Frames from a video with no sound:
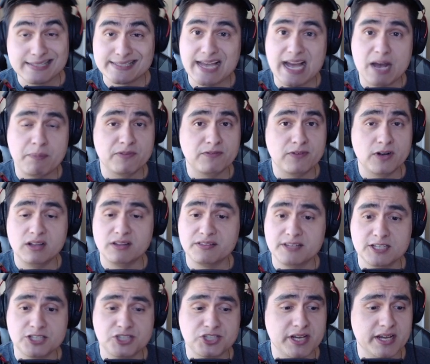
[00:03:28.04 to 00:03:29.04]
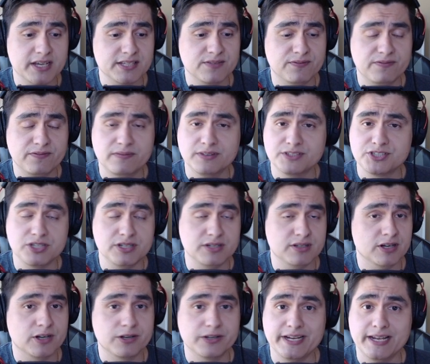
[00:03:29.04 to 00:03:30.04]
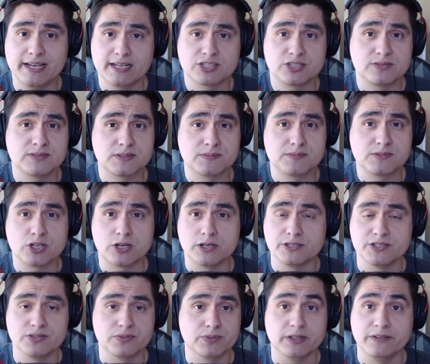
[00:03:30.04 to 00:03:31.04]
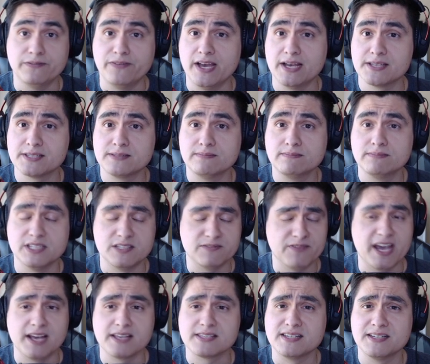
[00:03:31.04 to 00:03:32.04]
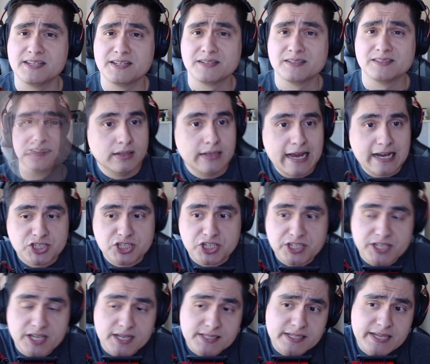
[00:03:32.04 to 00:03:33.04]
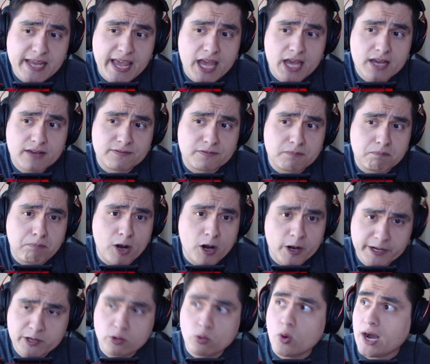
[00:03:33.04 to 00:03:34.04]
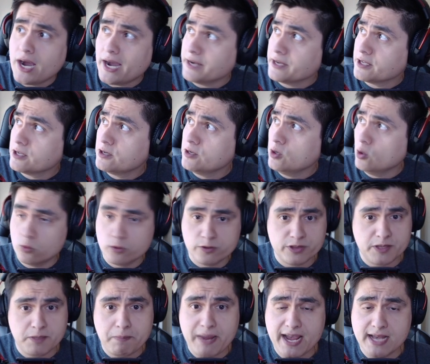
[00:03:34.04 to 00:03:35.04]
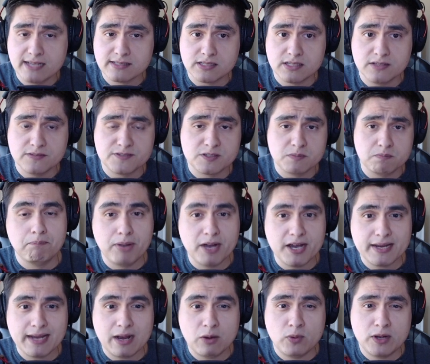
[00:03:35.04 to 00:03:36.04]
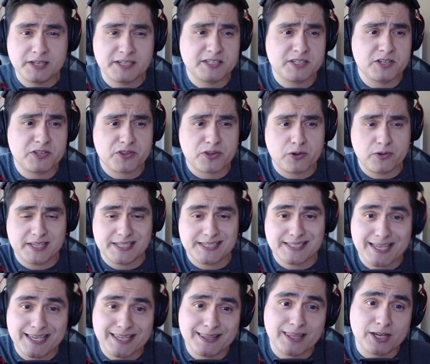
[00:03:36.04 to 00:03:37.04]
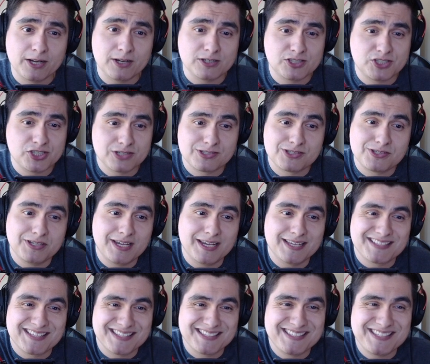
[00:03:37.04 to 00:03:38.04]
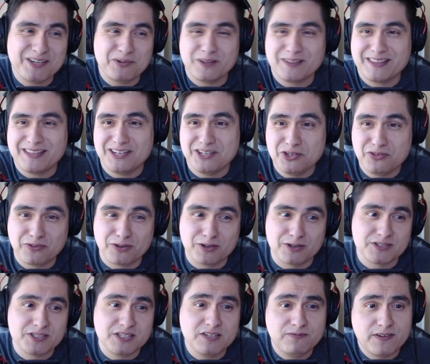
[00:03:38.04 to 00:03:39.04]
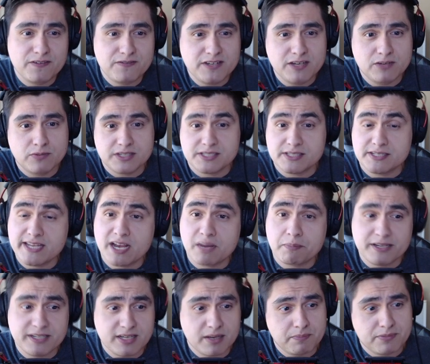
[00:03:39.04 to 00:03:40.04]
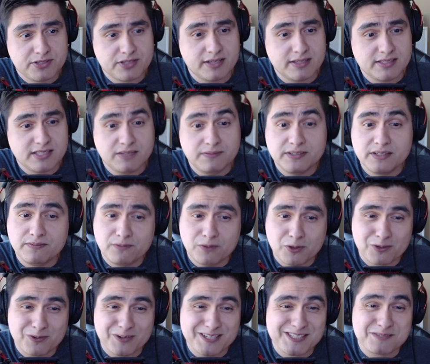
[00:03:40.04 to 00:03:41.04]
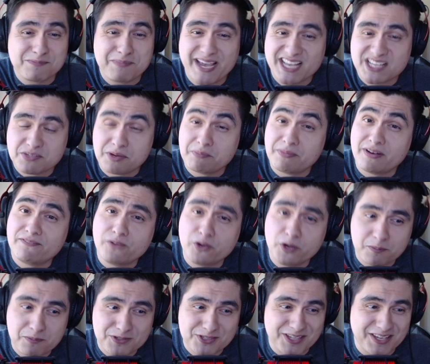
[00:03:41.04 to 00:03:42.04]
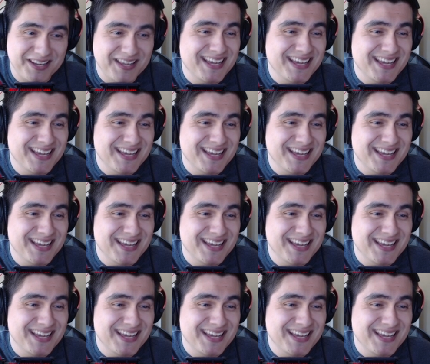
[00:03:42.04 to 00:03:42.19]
top of all of this, her EX charges really fast. It's fast. Now, she doesn't have party-wide noteworthy passives, but I wanted to throw these in there just so you guys can see what they do for her. C15 raises attack by 10%, C54 raises max Brave by 40%,